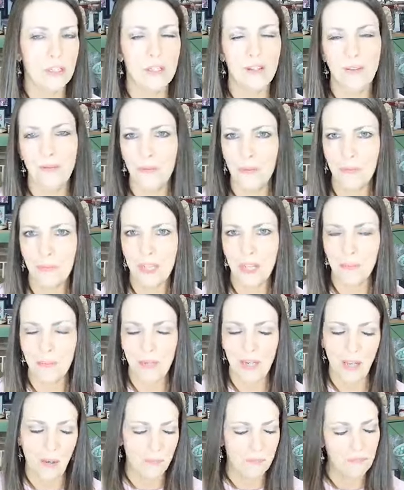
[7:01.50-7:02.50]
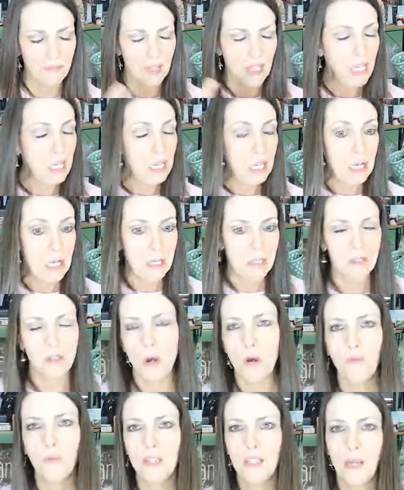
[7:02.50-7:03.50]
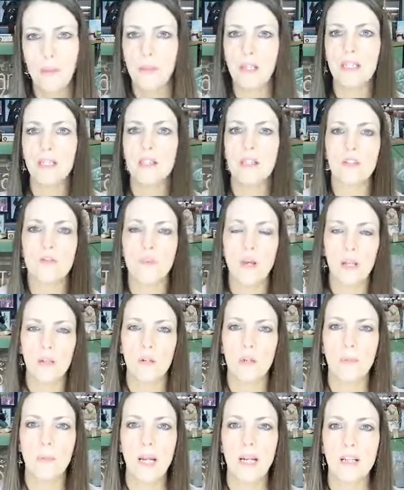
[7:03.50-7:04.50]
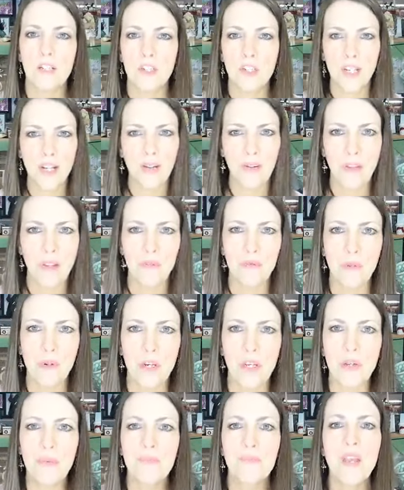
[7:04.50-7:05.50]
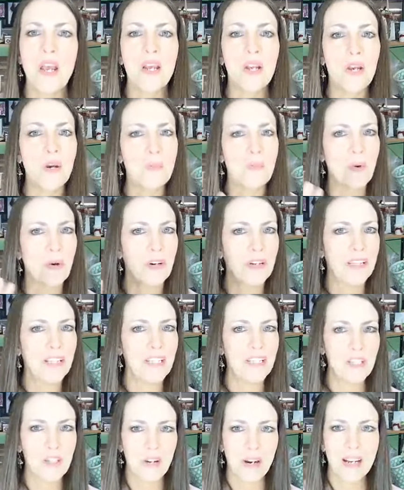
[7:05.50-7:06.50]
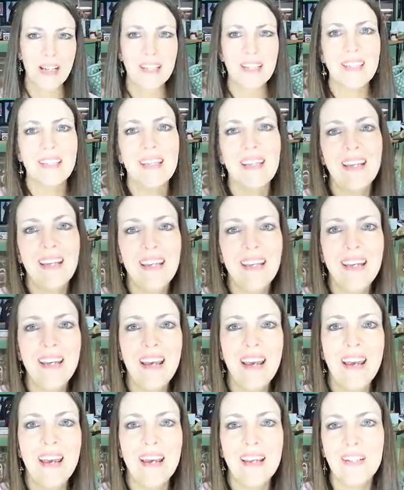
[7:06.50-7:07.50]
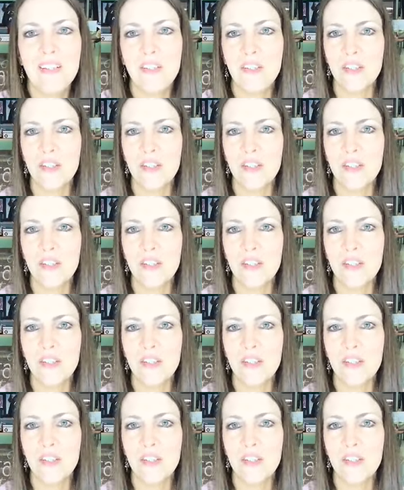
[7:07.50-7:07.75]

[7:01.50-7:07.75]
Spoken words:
stuff from Stampin' Up. So hopefully that makes sense, Valerie, but I can check on that for you. Good morning, Tracy and